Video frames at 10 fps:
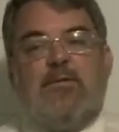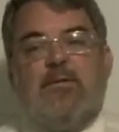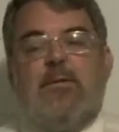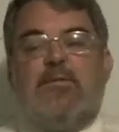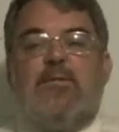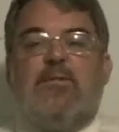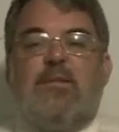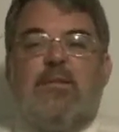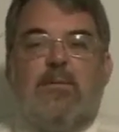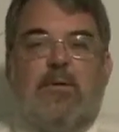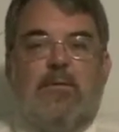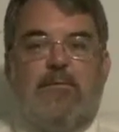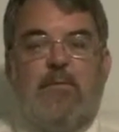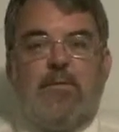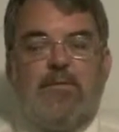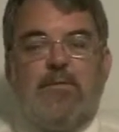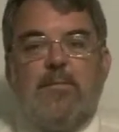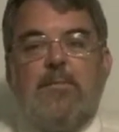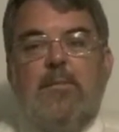It's stealing by force.